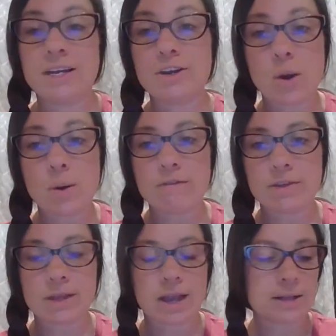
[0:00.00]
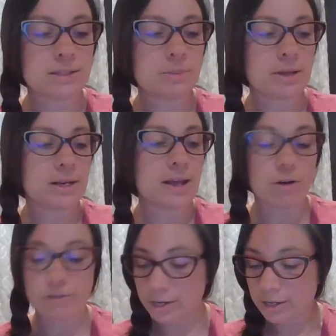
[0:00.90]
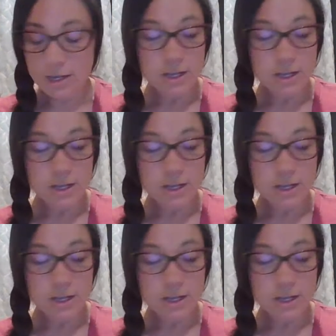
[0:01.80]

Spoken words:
I know everything has to be in Kelvin.